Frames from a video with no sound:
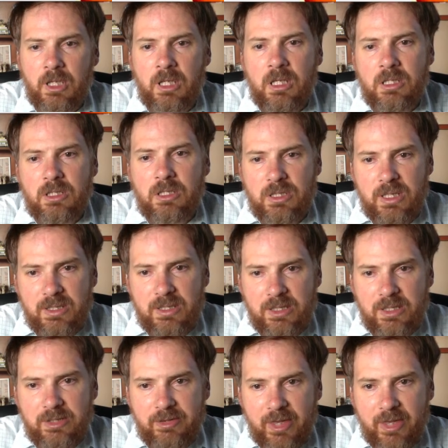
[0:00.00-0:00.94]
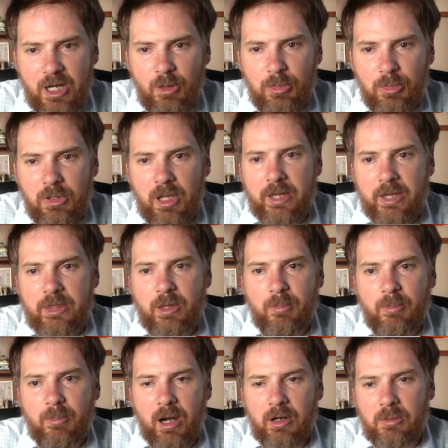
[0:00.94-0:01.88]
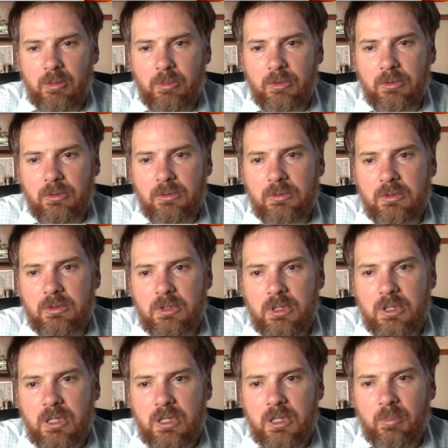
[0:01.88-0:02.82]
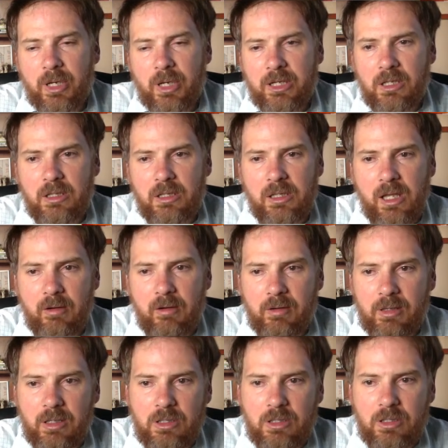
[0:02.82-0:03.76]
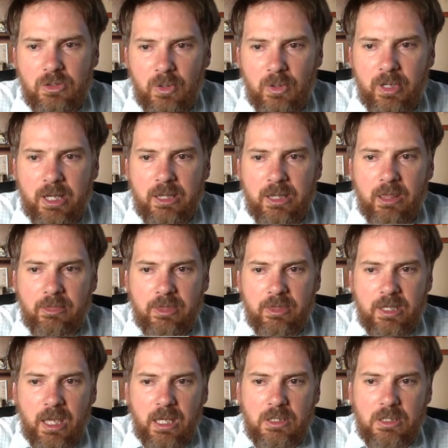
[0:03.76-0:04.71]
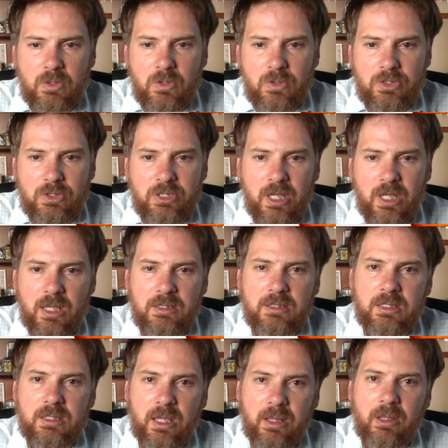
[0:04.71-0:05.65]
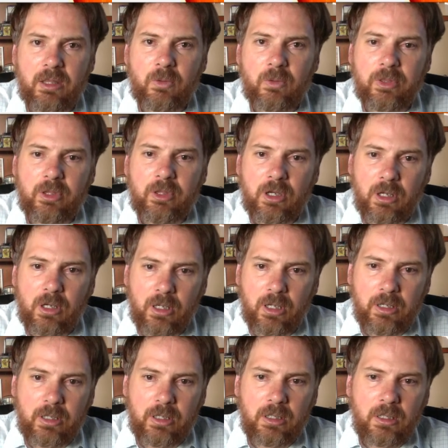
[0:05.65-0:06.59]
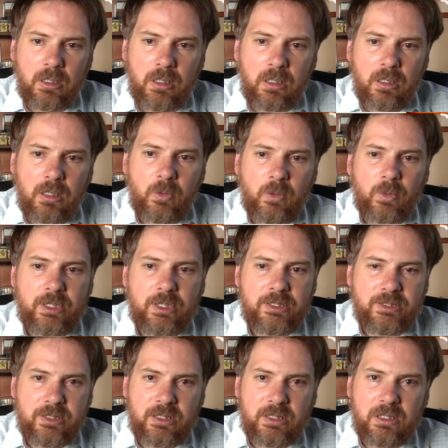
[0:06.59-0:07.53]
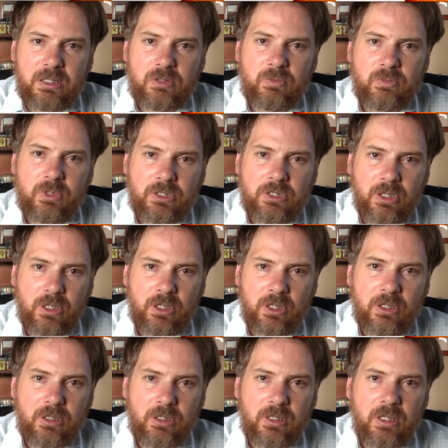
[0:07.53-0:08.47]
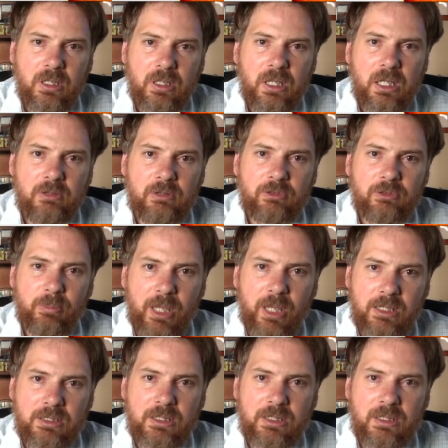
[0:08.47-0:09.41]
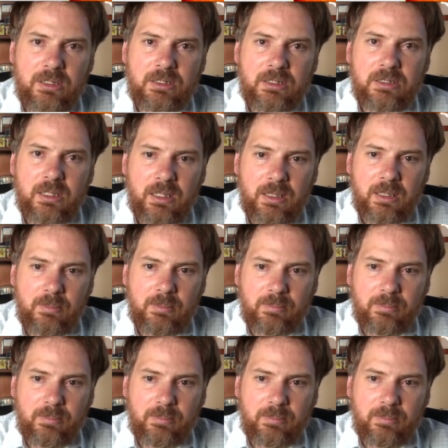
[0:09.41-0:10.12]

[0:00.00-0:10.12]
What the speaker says: Jesus then applied the parable by declaring the joy that the angels share together with God when sinners return in repentance to Him.